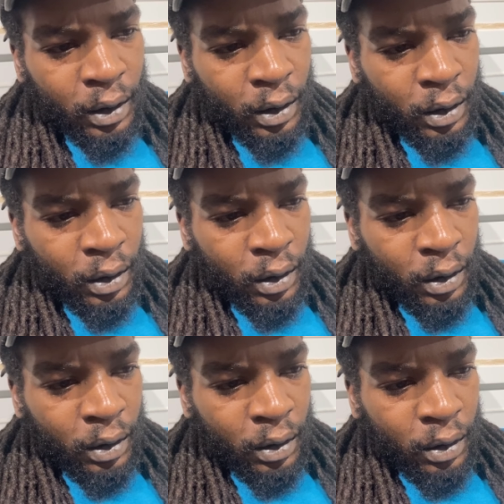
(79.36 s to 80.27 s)

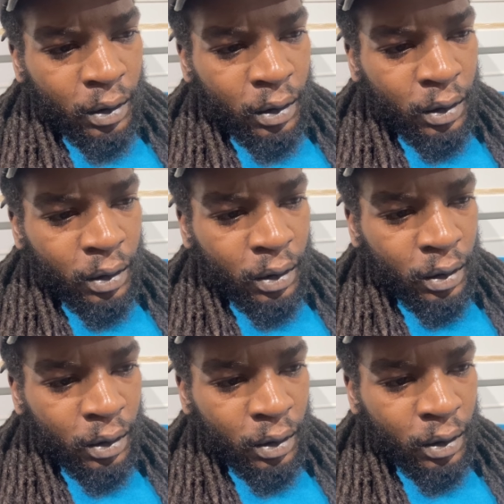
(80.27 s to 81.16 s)

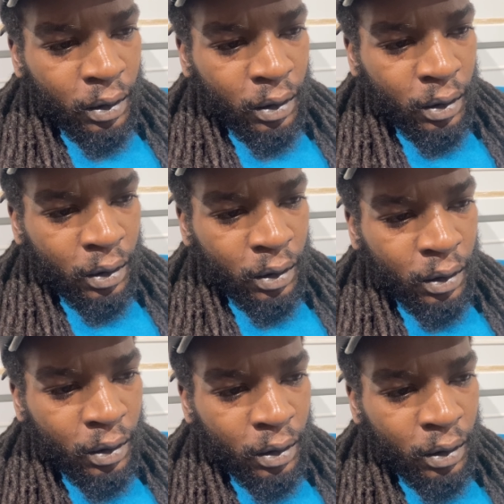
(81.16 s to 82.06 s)

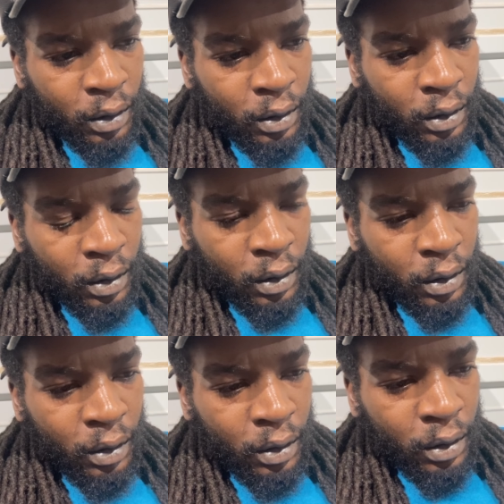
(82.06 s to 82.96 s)

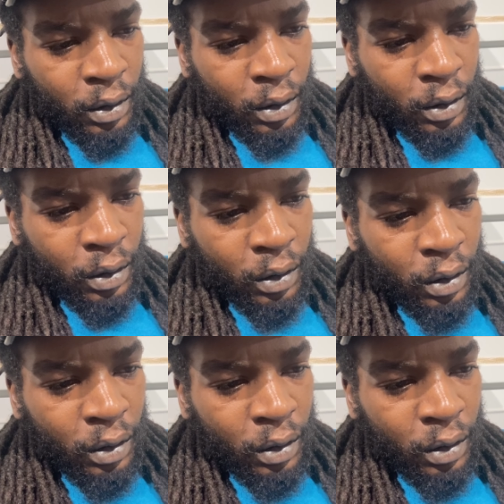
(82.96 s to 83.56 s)
[no speech]